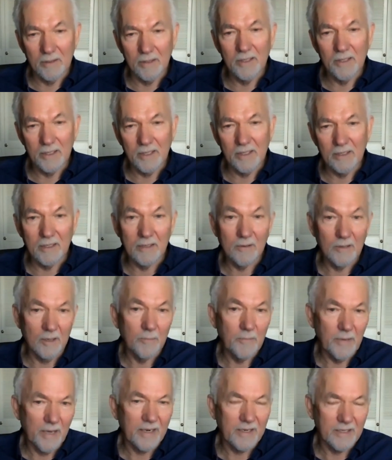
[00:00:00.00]
He'd
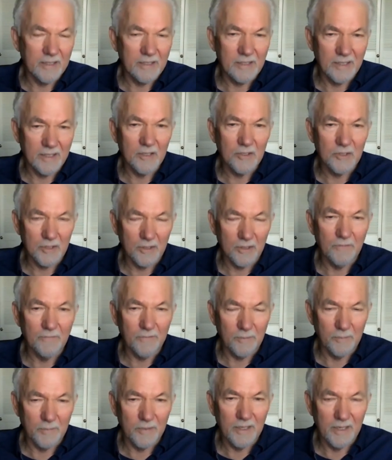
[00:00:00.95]
come back essentially
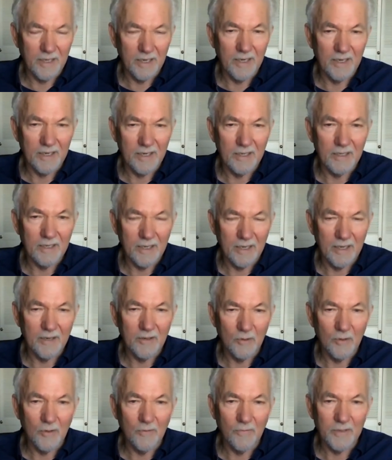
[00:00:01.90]
from the dead. He'd
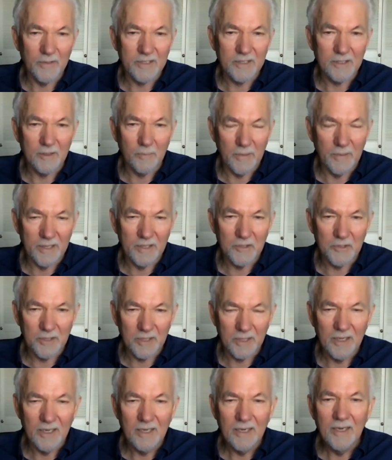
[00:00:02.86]
gotten over his
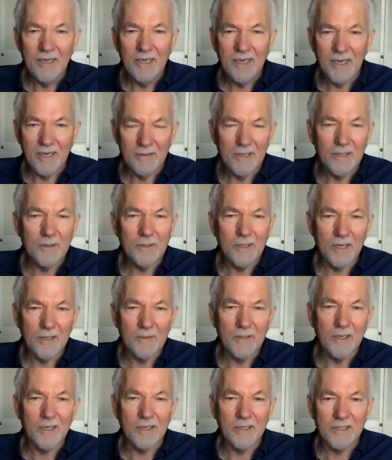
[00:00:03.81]
dementia, and they
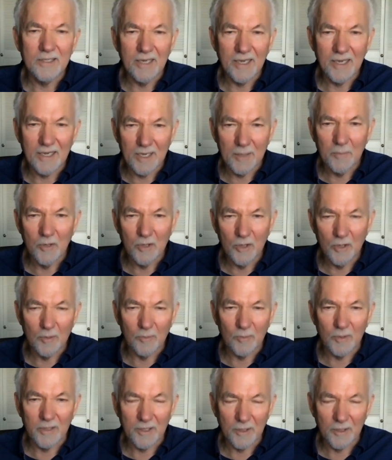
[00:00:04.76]
thought they could take him
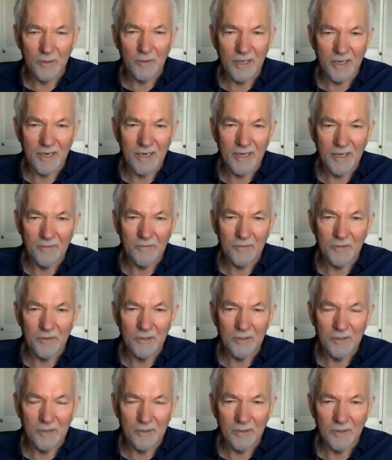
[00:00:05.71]
home later that
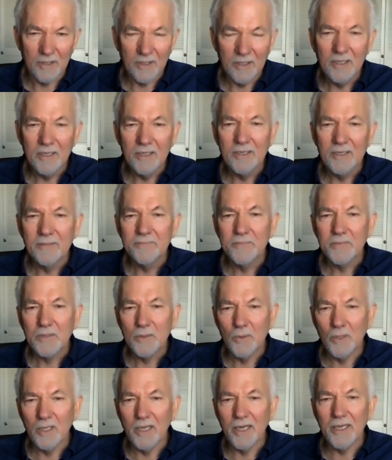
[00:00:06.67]
afternoon.
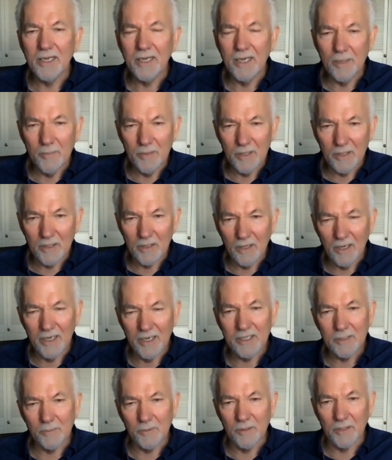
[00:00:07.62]
Well, I came into the
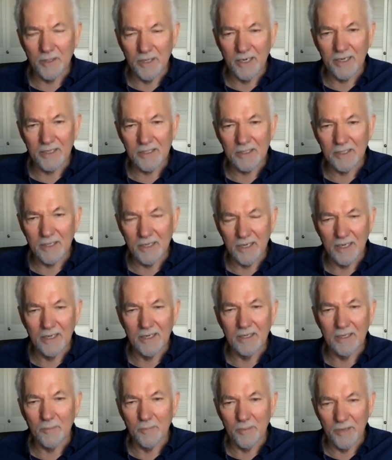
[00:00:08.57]
hospital the next
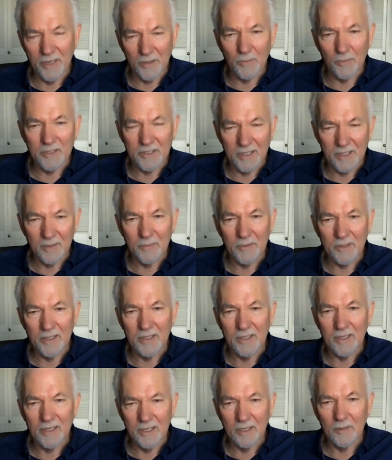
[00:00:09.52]
day and the bed was
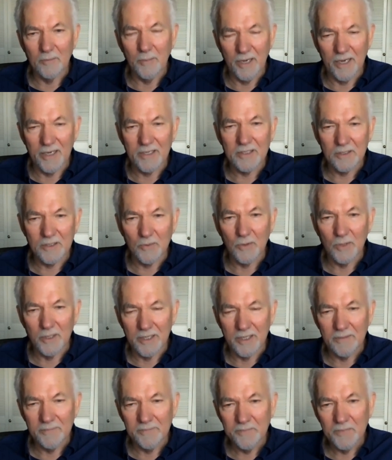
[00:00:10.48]
empty and he had passed
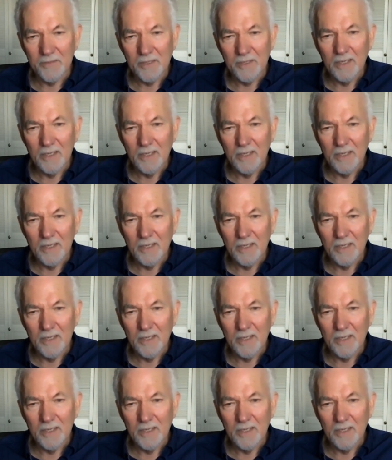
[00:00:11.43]
away.